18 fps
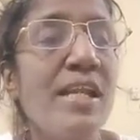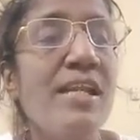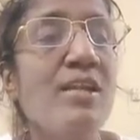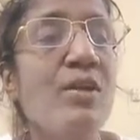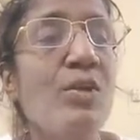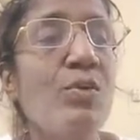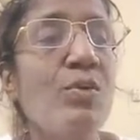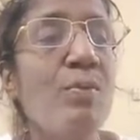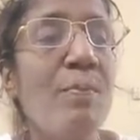
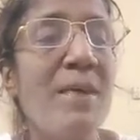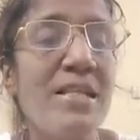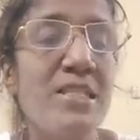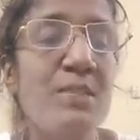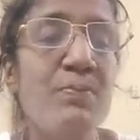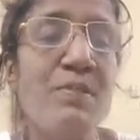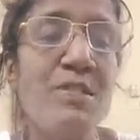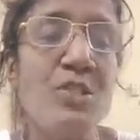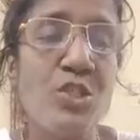include
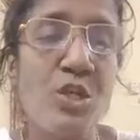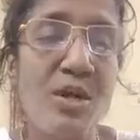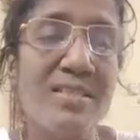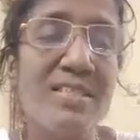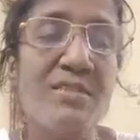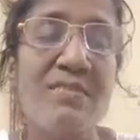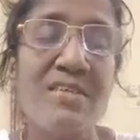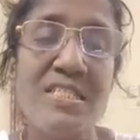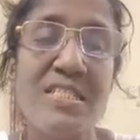multiple
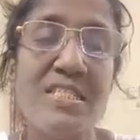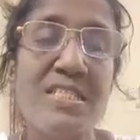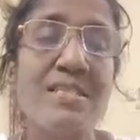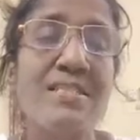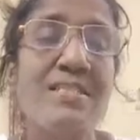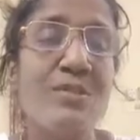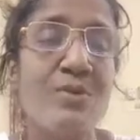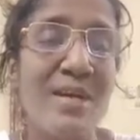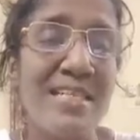choice
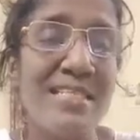questions to